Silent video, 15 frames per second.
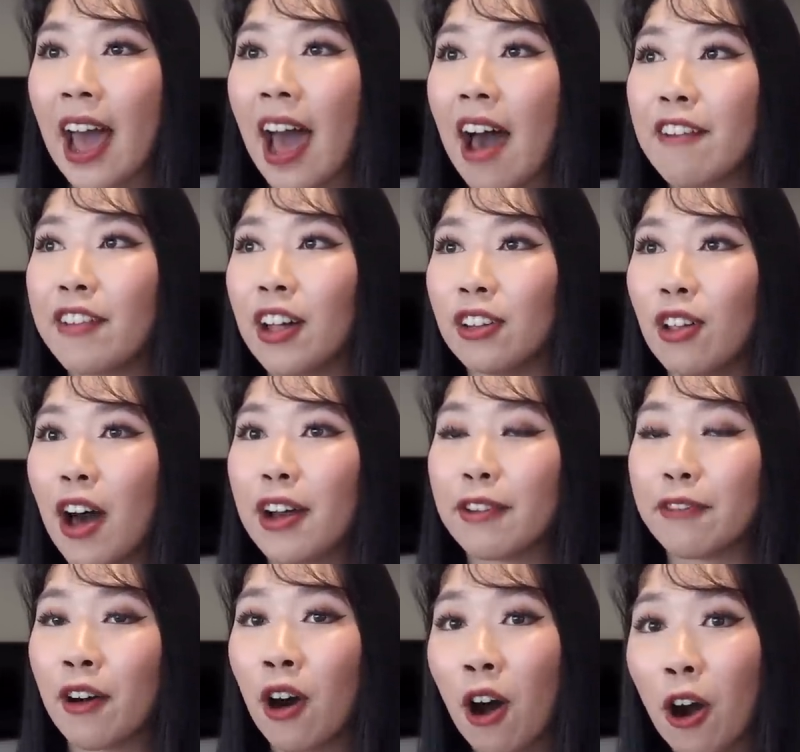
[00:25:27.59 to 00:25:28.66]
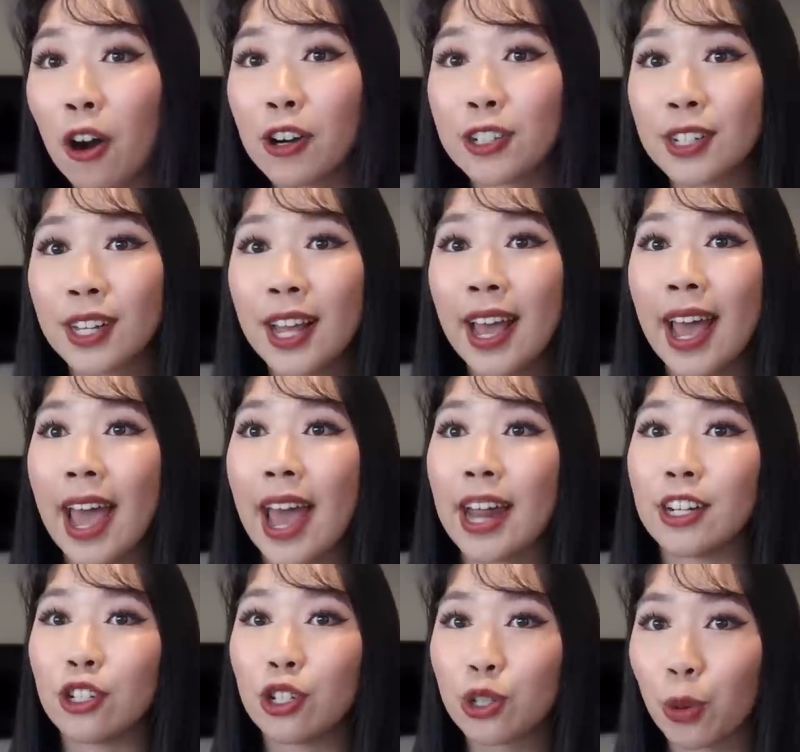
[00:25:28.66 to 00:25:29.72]
have a lot of heart
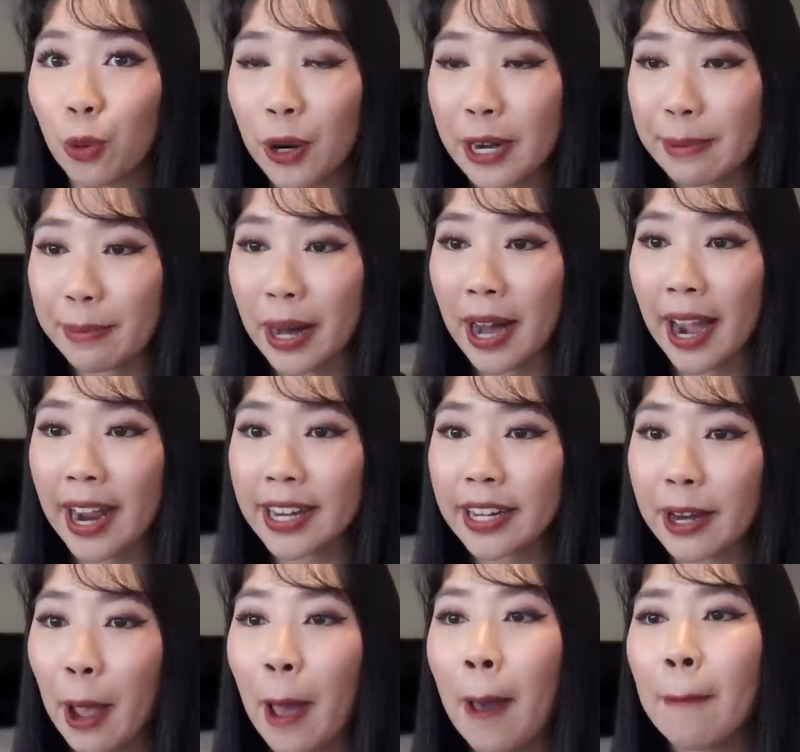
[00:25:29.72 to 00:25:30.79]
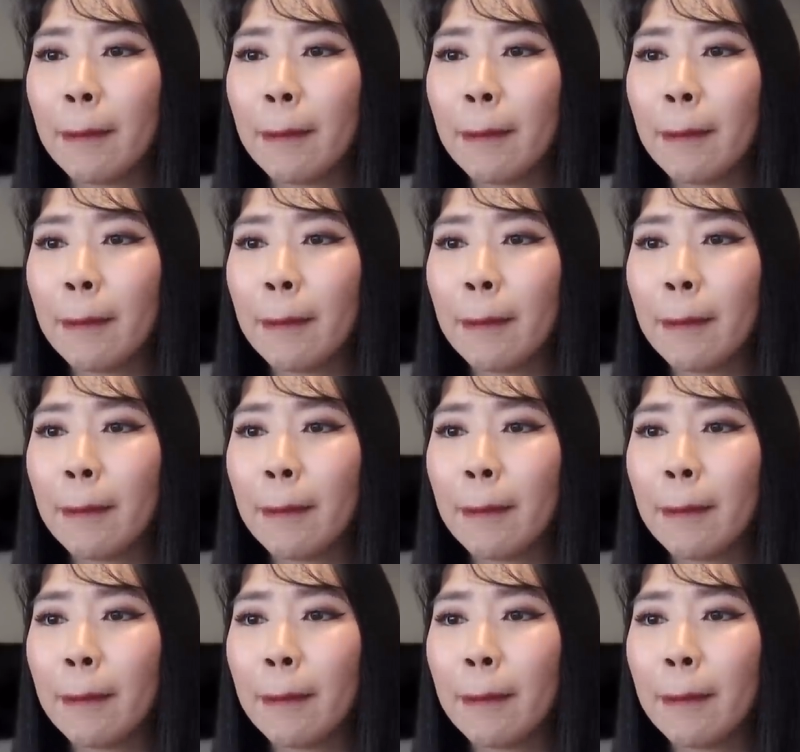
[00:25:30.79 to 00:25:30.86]
and story behind it,